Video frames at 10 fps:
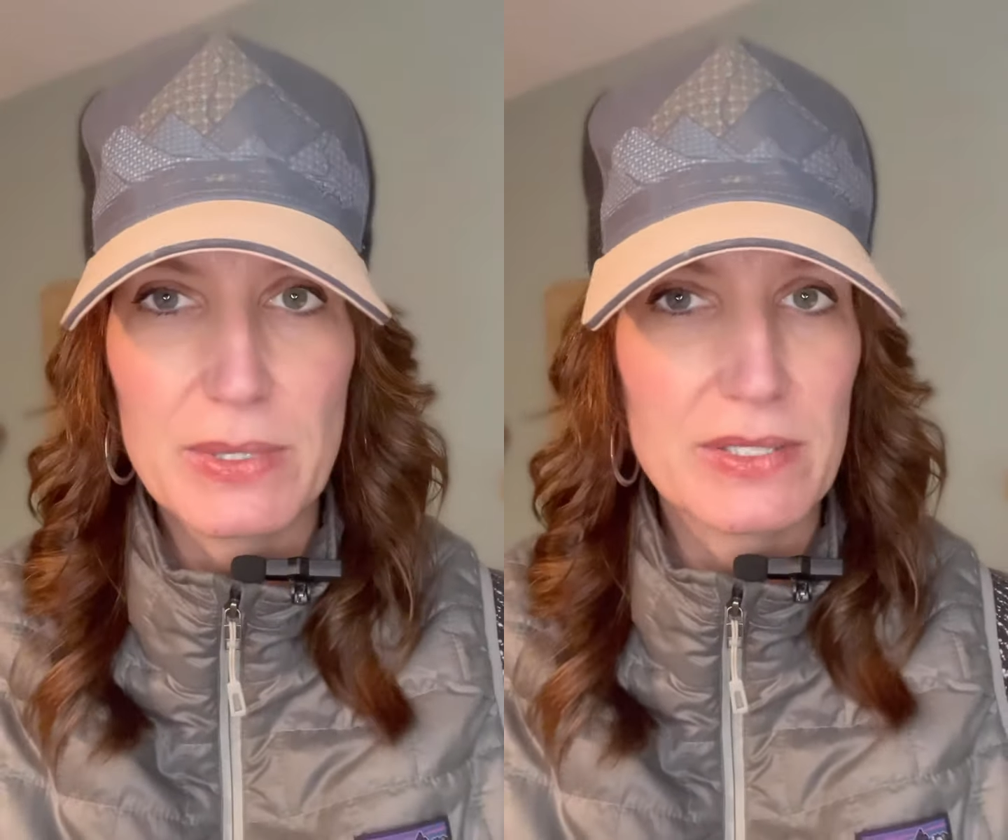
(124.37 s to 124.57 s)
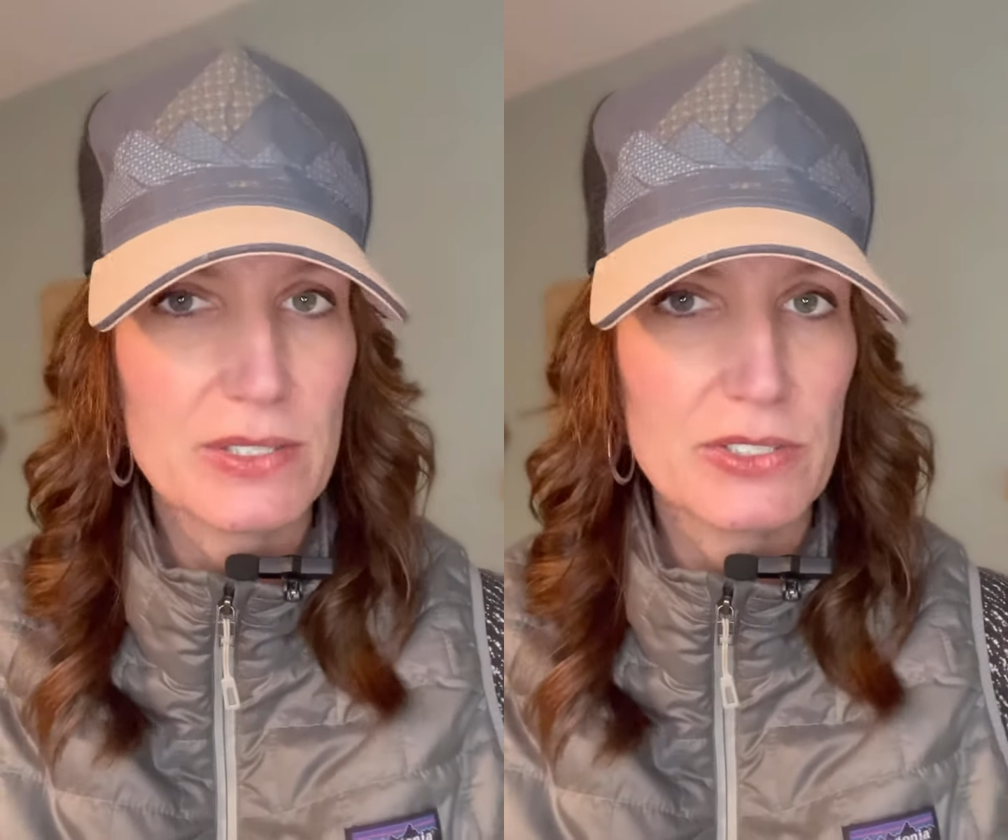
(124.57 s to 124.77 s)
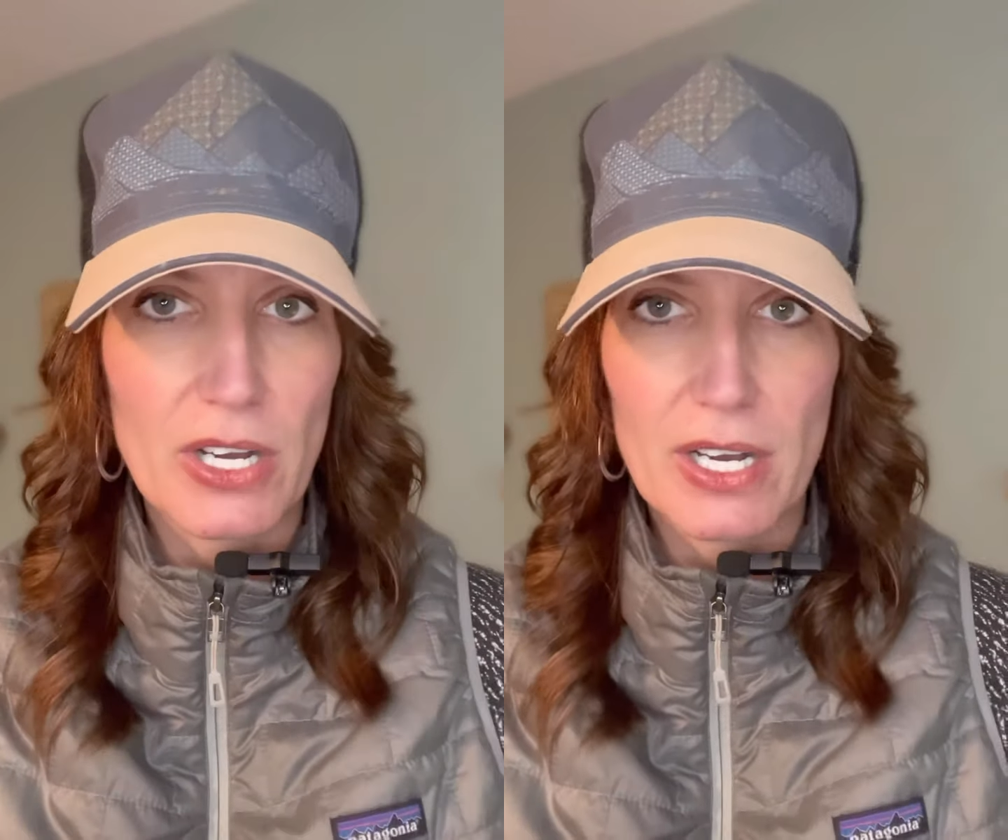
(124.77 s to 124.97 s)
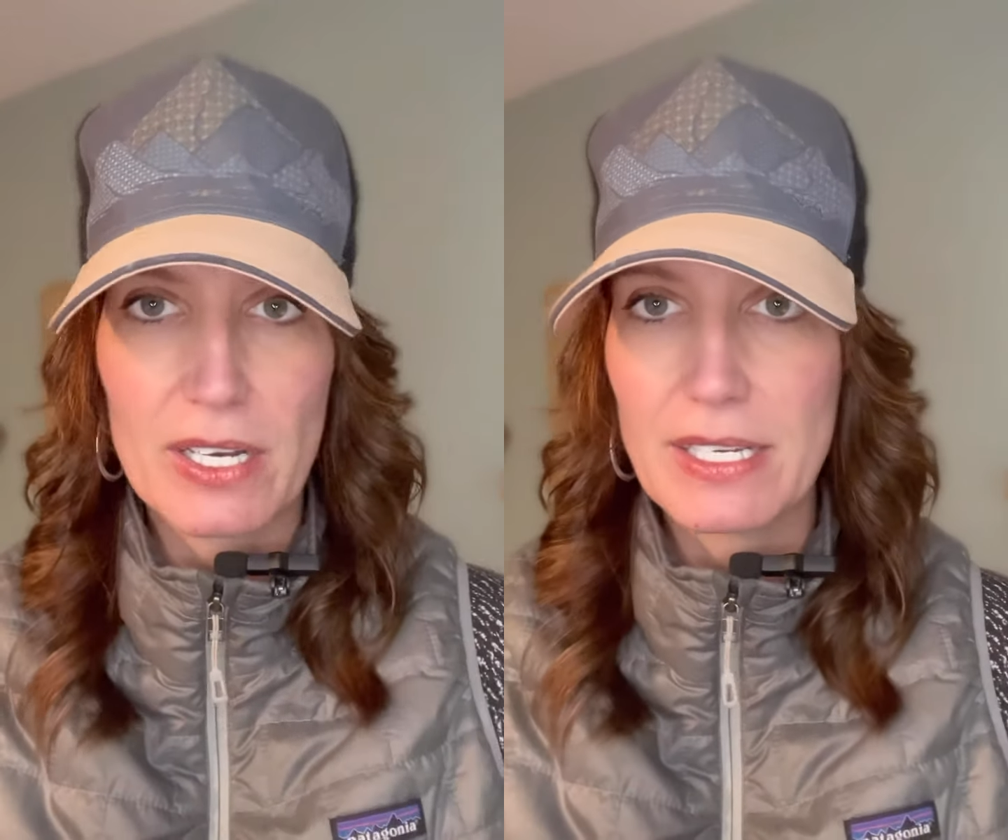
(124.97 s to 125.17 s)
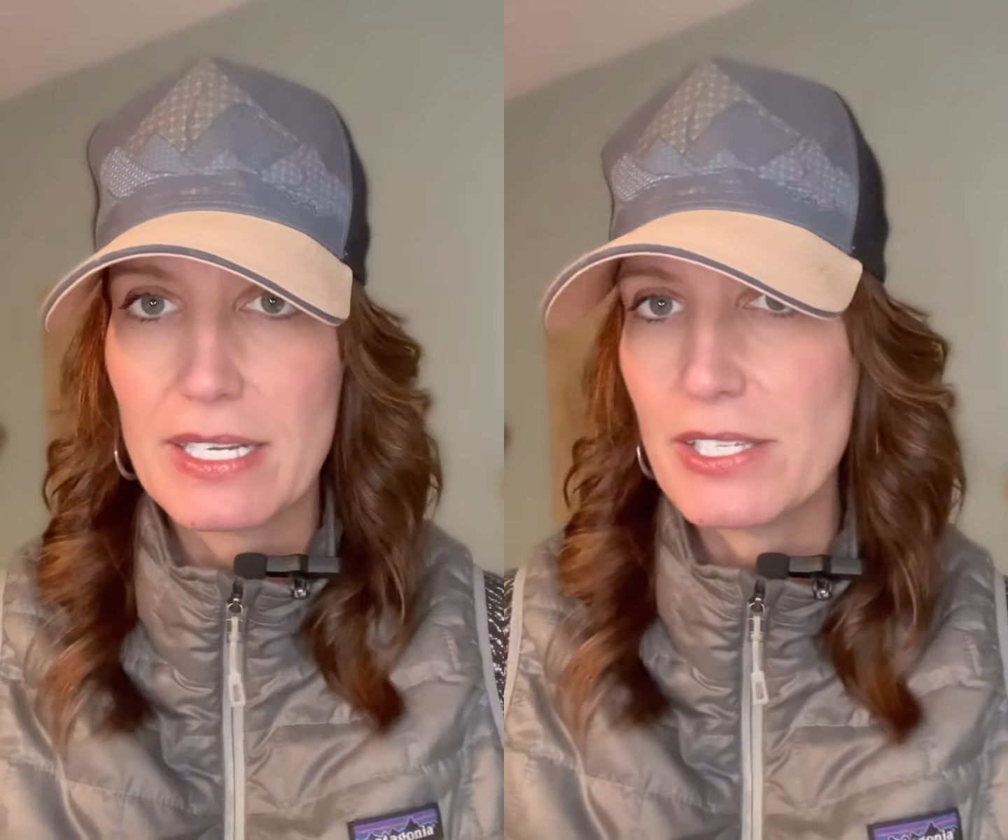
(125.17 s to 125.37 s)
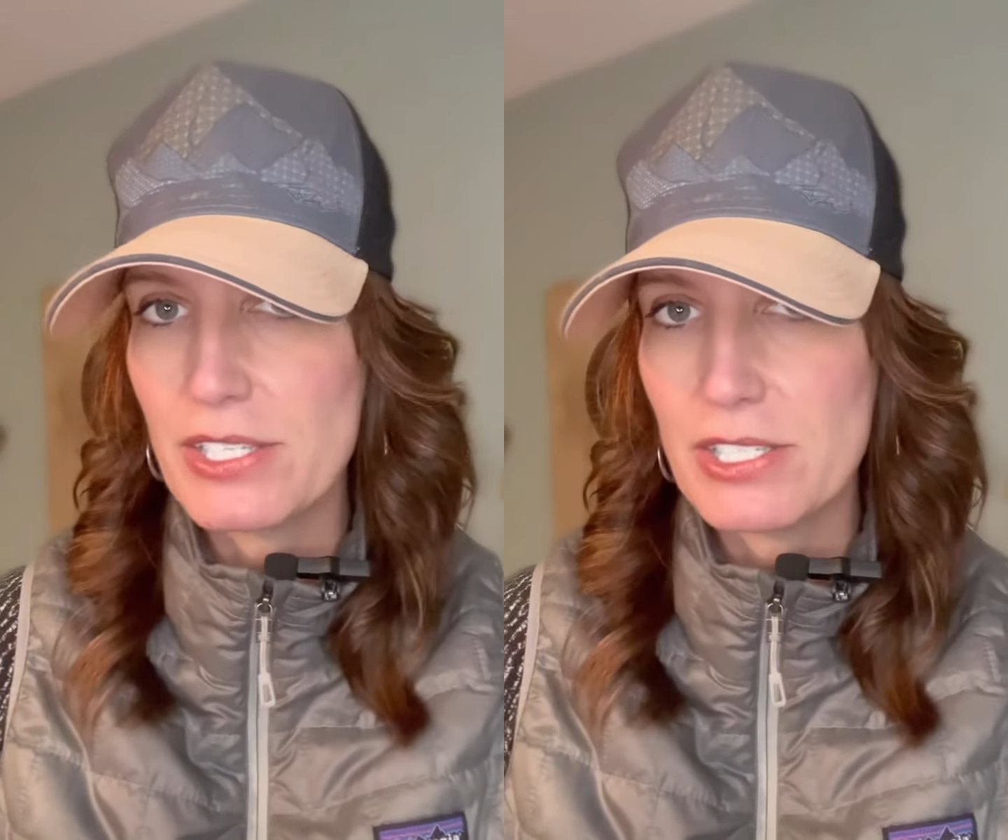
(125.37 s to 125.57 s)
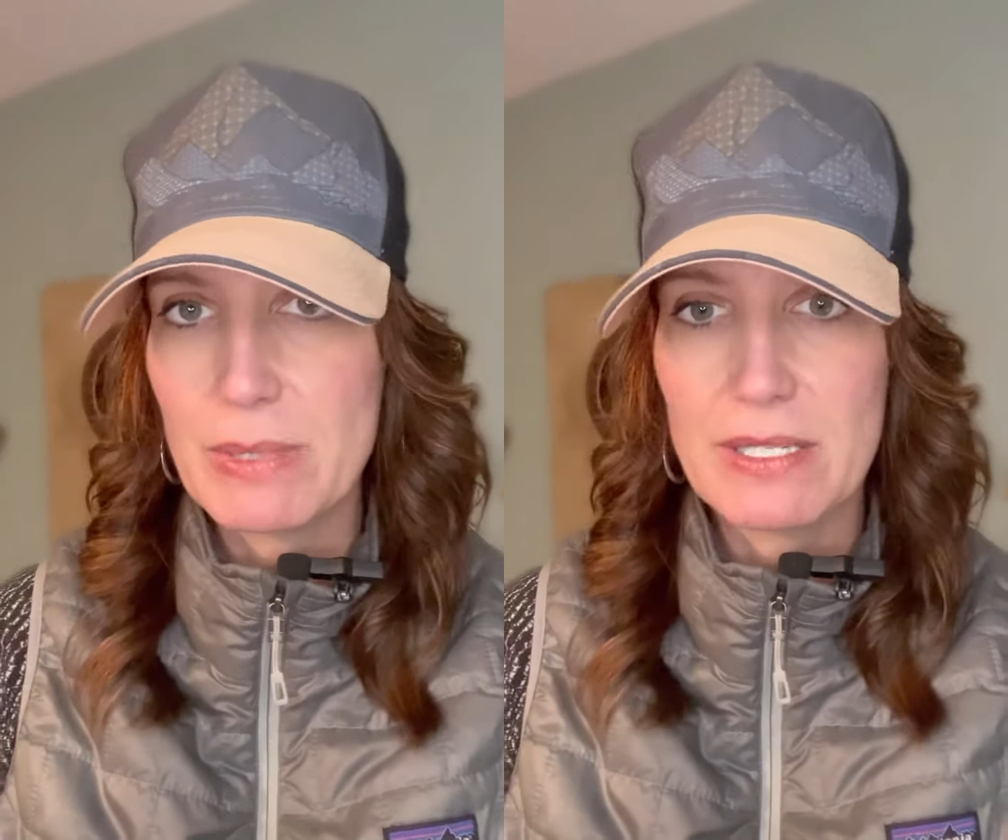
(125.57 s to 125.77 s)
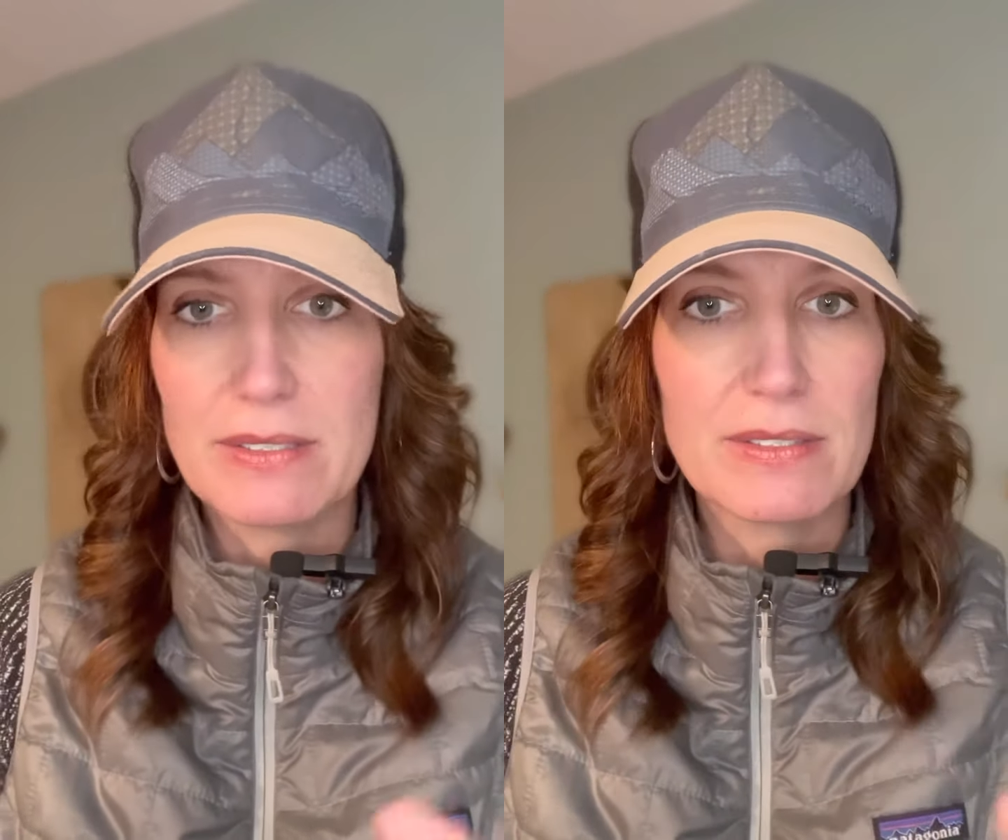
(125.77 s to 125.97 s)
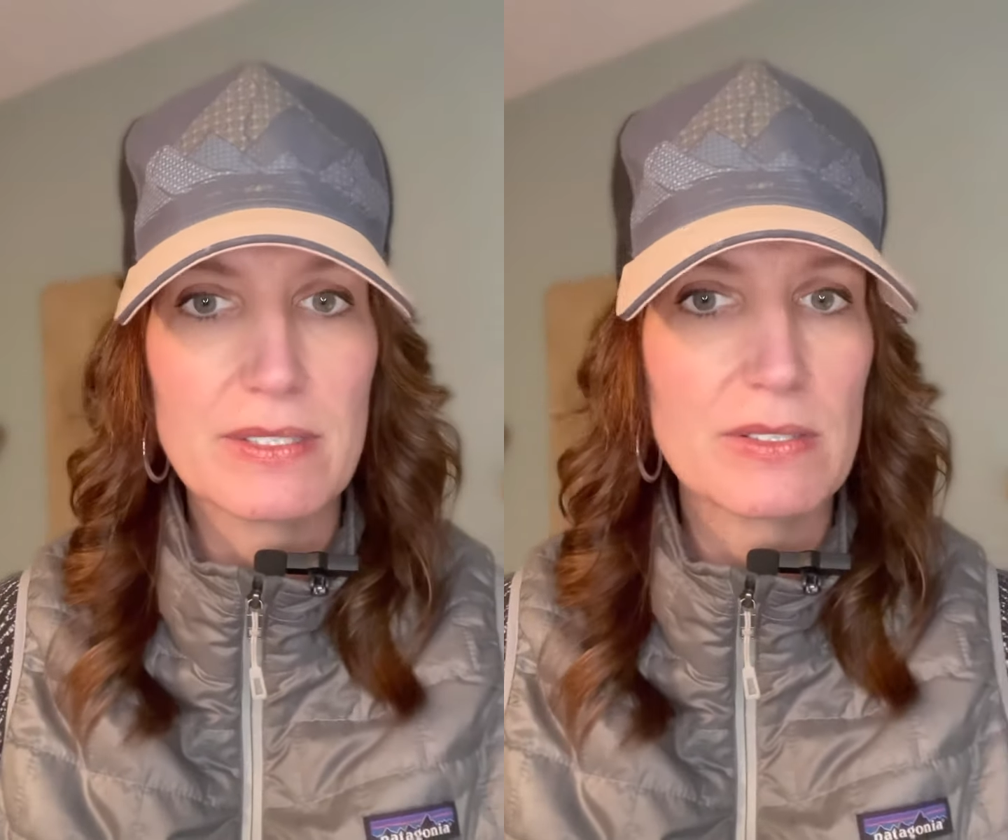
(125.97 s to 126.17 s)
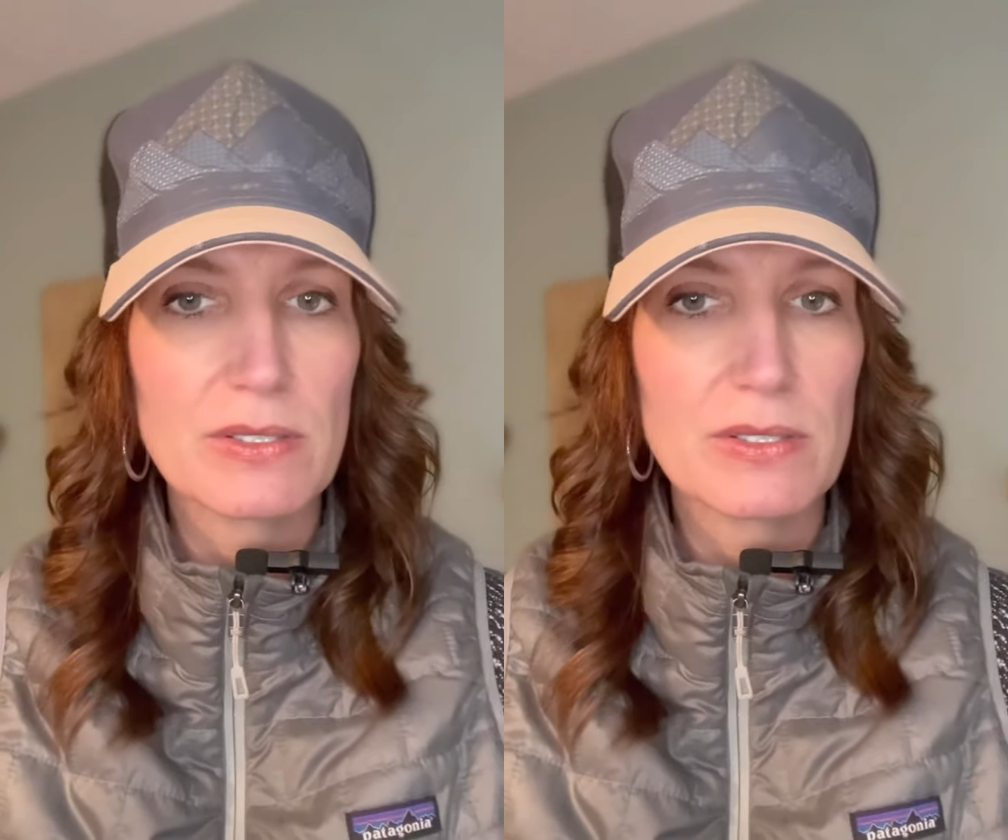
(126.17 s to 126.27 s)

with a dog and a human